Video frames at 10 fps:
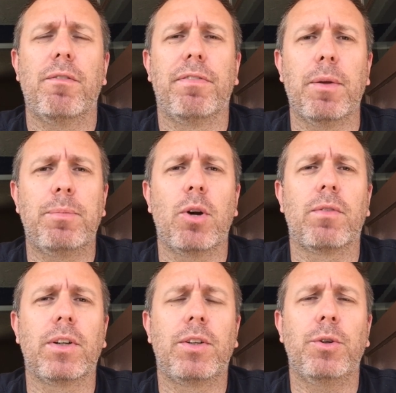Flipped
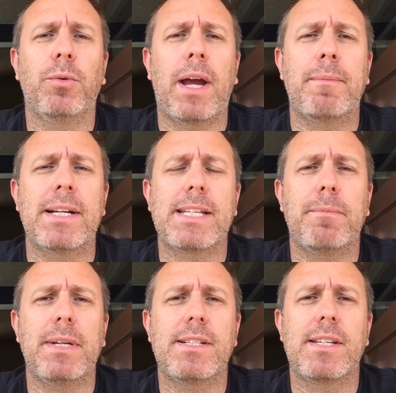over to
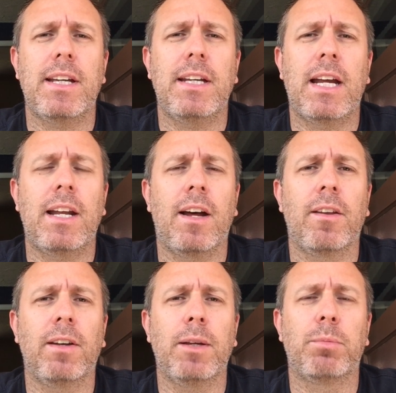MSNBC and
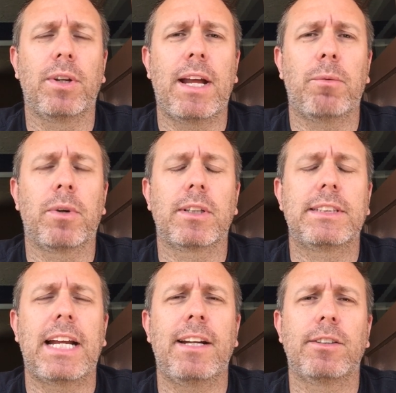other liberal
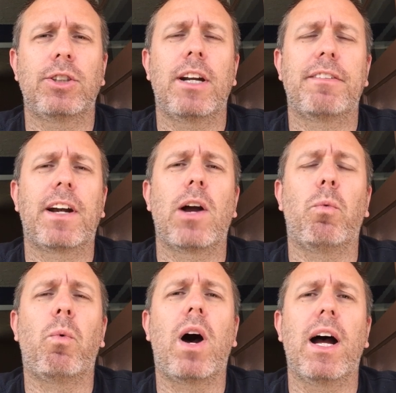networks, and they're trying to figure
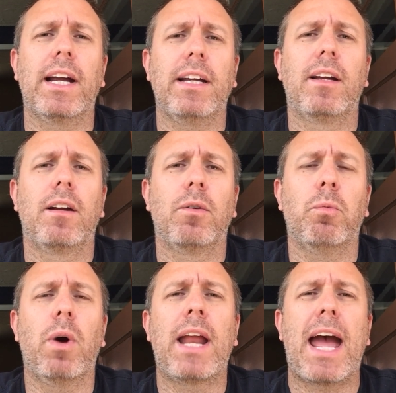out why,
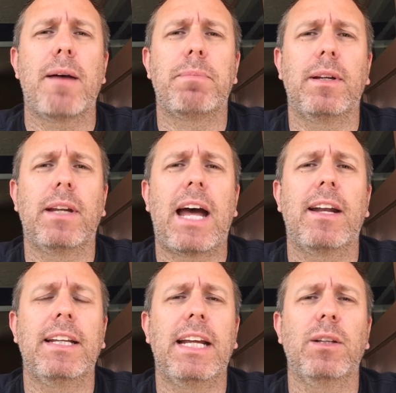what happened,
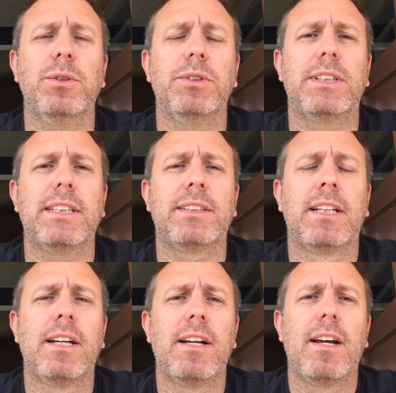how did they lose this?
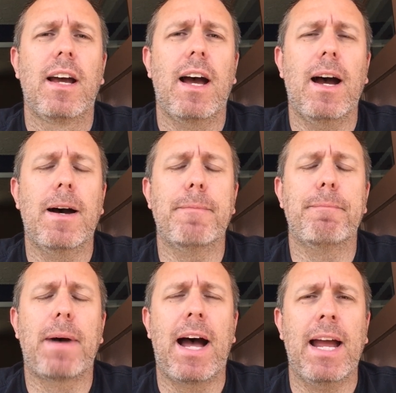
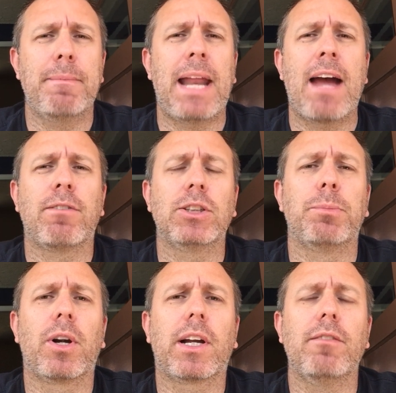I am an average
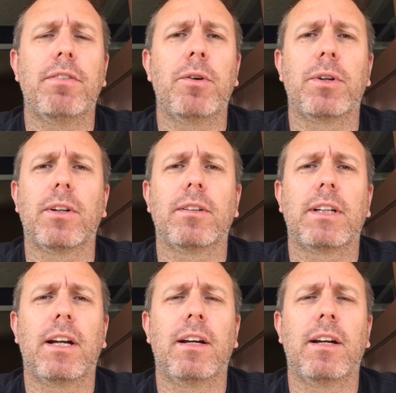American voter,